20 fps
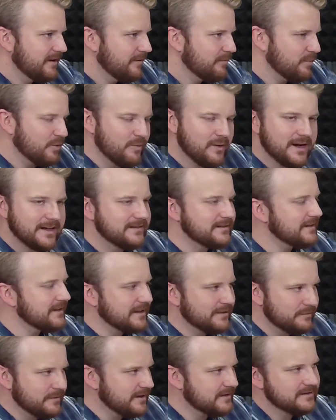But why is
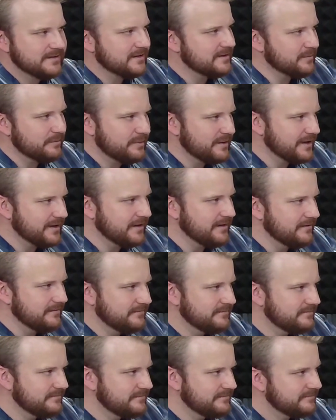Elon Musk such a big
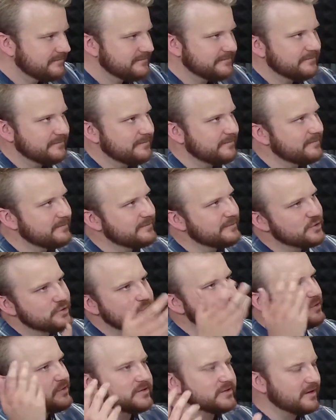
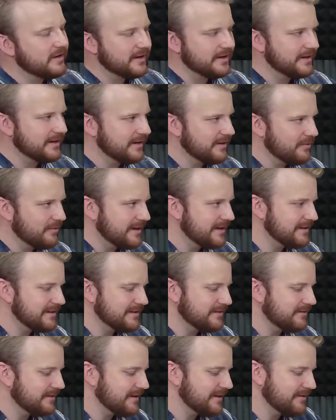superstar? Why
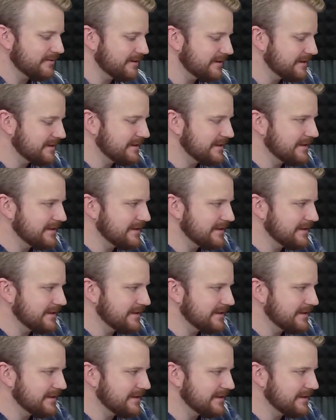is he?